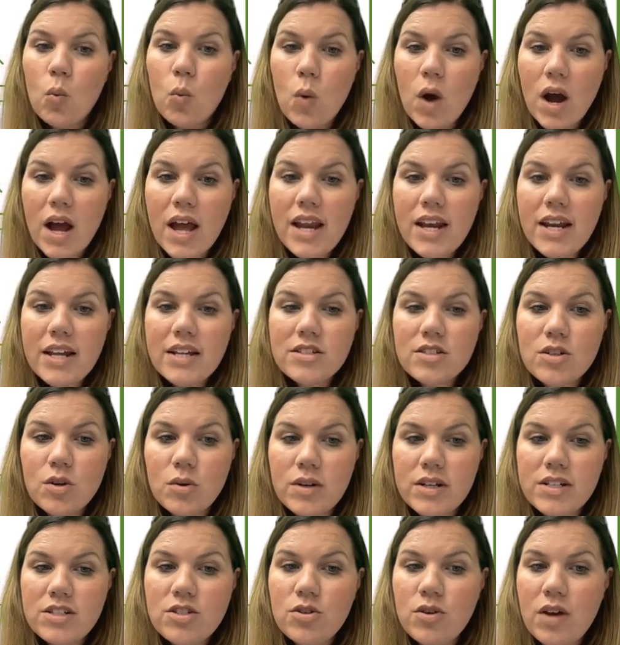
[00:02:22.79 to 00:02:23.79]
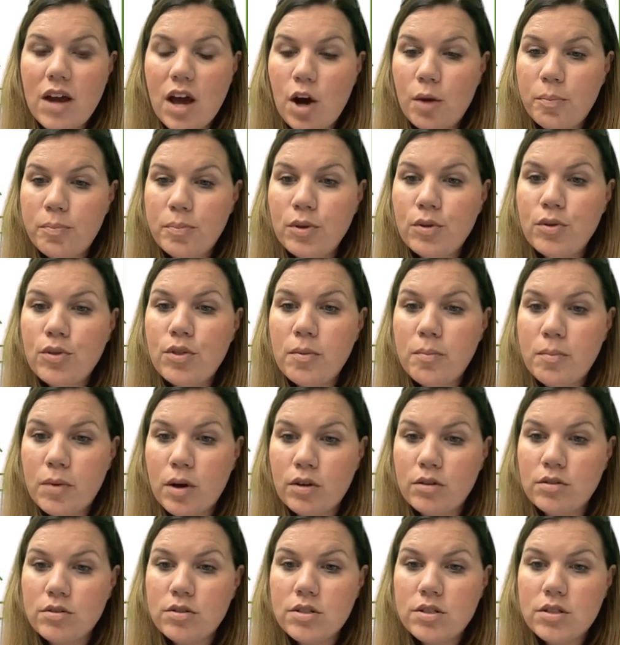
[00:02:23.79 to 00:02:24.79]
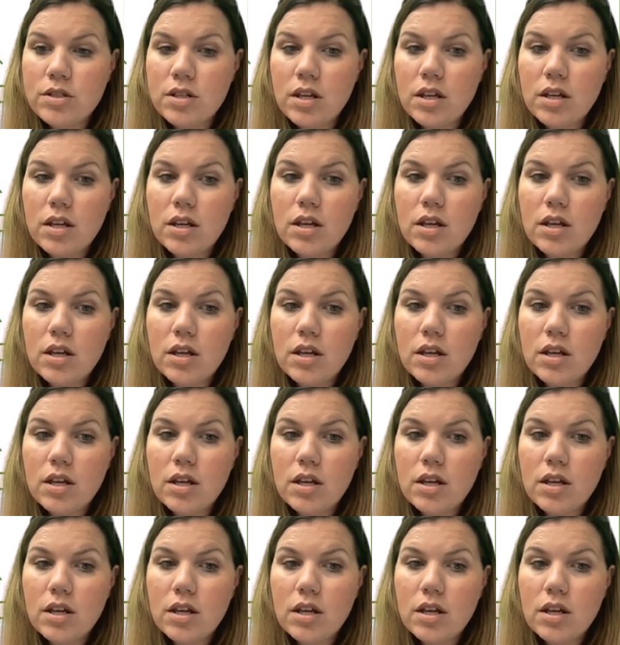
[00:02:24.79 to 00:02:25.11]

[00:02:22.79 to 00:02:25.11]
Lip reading: What is going to help you the most